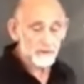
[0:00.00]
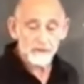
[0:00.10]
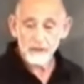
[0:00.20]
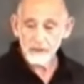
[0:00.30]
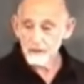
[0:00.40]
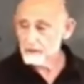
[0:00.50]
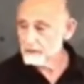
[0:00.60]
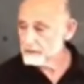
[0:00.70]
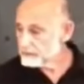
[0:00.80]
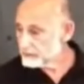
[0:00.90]
uh,
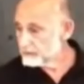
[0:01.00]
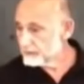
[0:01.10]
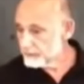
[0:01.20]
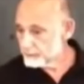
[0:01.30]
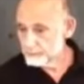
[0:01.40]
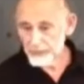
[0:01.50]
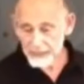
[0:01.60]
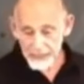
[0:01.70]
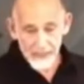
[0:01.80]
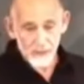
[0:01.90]
to pick
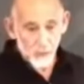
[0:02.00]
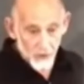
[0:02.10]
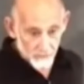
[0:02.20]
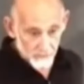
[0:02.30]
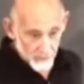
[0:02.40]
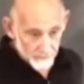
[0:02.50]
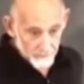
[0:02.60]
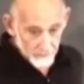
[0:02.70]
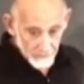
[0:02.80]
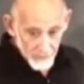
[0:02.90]
any one of
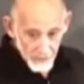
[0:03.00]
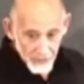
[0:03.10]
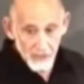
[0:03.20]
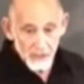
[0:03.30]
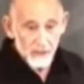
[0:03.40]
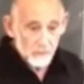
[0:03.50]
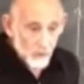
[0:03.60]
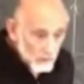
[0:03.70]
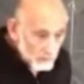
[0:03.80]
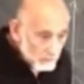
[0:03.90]
them.
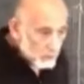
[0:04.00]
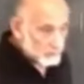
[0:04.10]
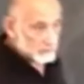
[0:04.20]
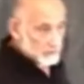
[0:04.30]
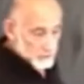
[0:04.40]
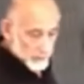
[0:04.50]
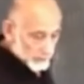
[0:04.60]
More important is what the